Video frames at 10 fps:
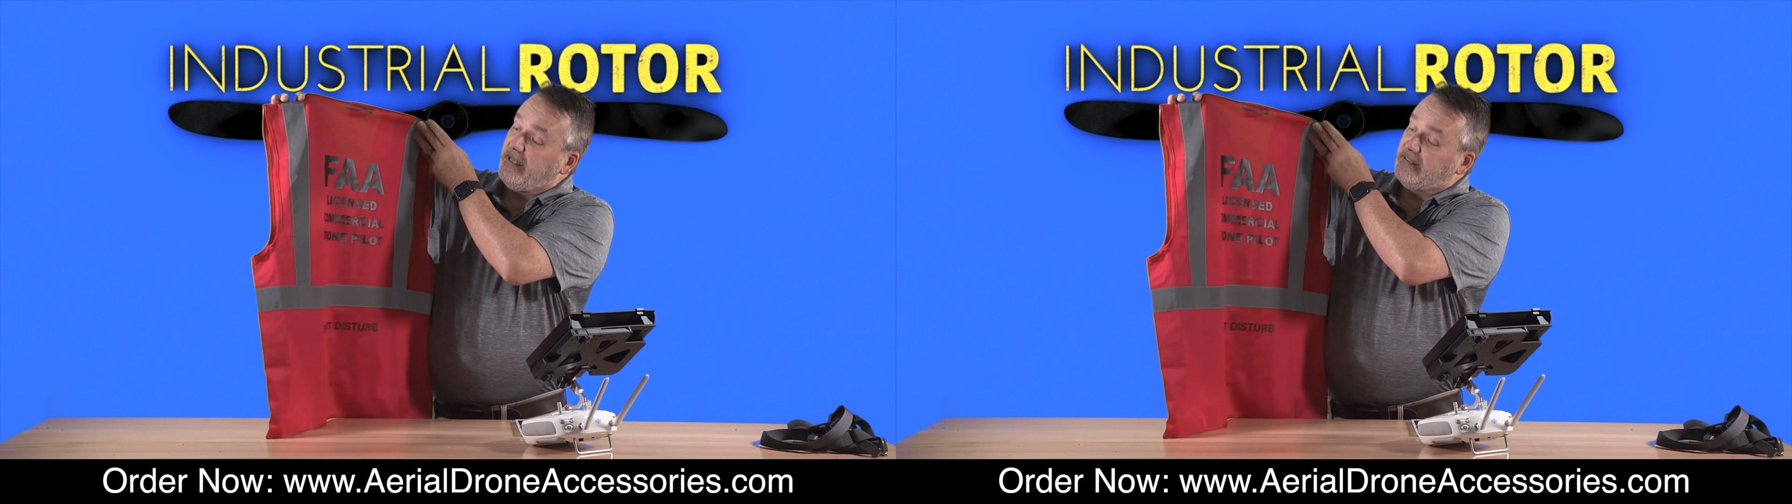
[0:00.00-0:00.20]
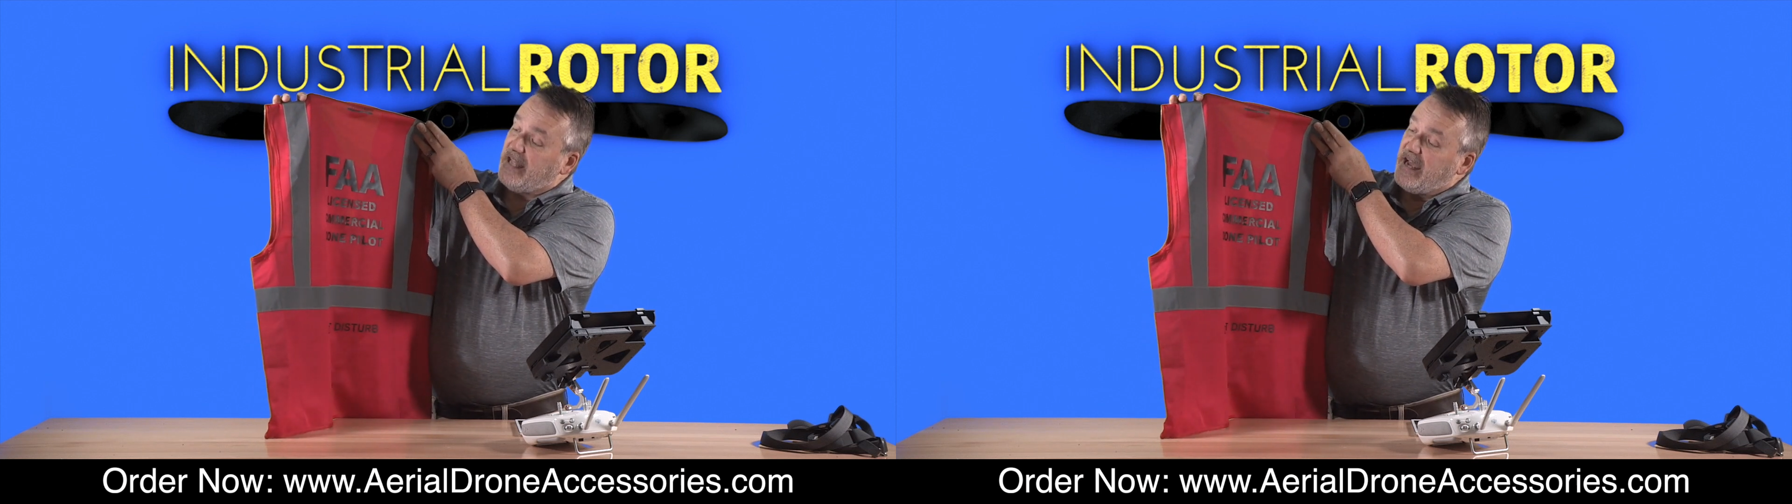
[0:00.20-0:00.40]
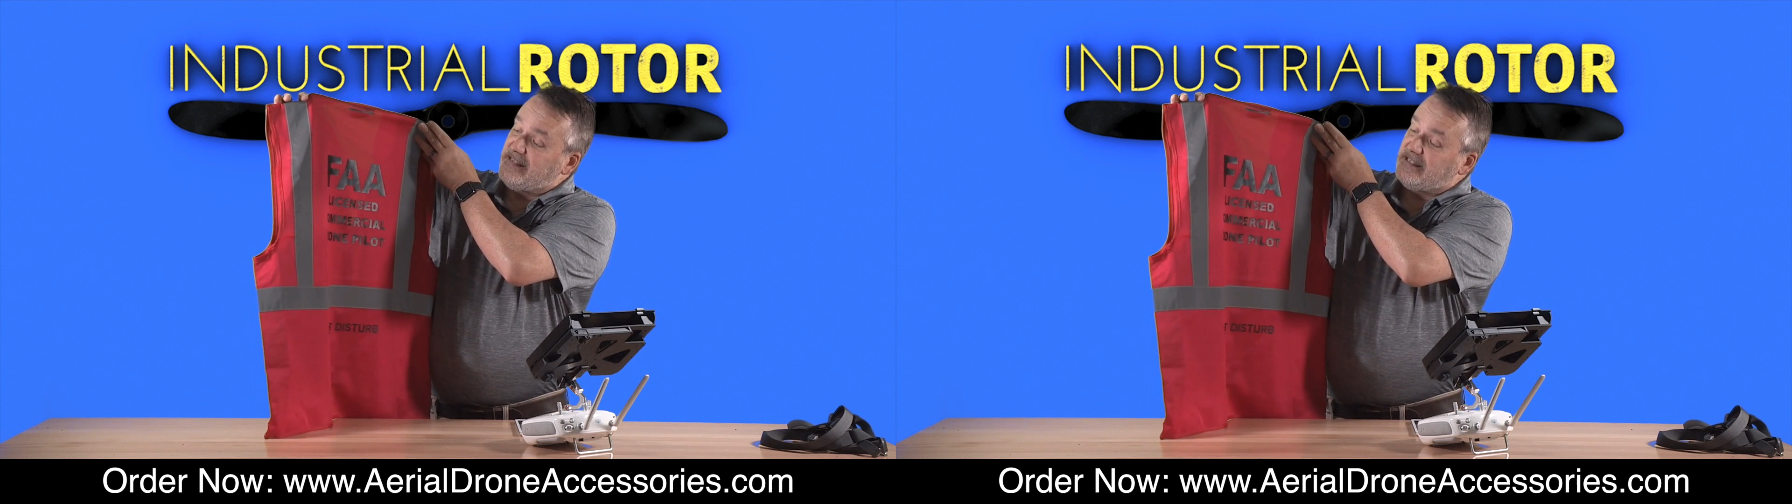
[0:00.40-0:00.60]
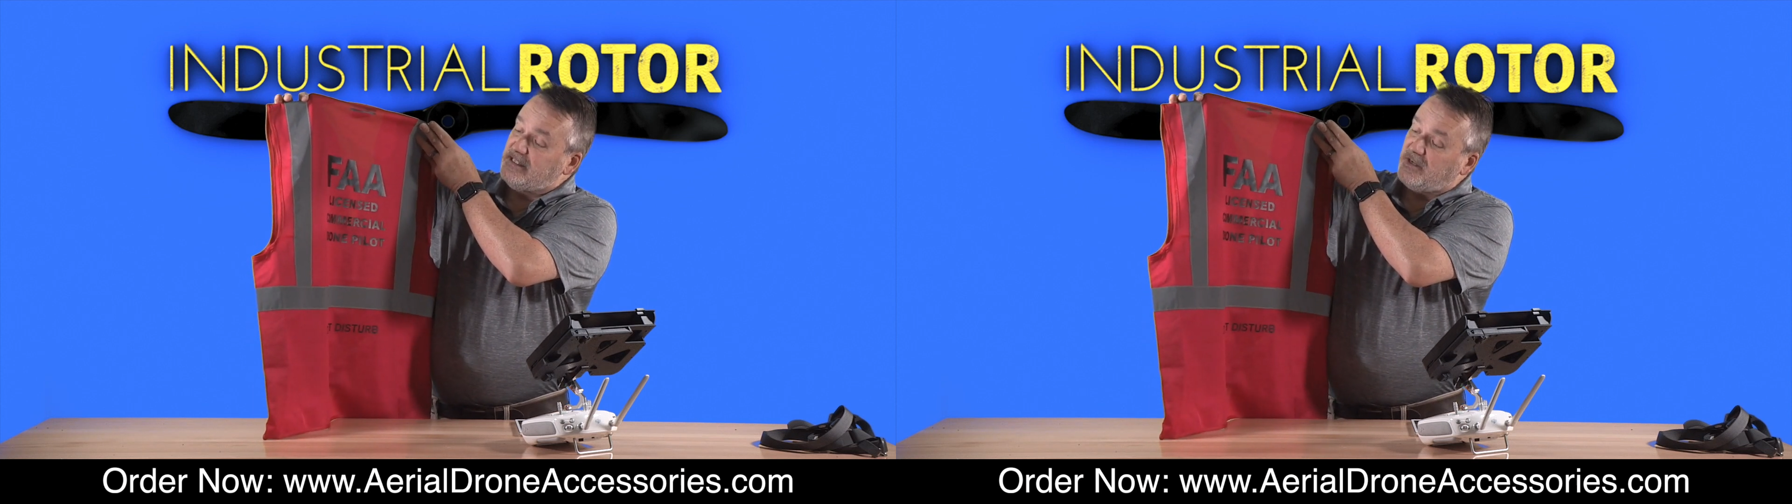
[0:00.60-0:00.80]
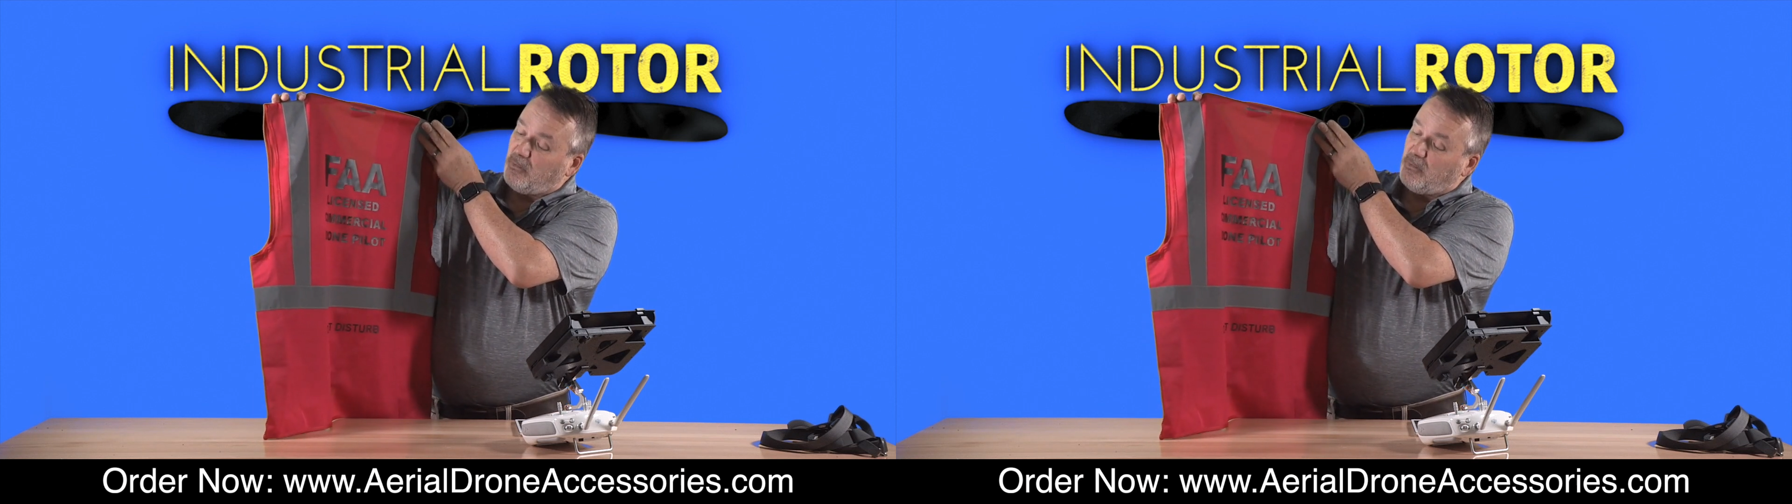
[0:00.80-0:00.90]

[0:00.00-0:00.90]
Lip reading: licensed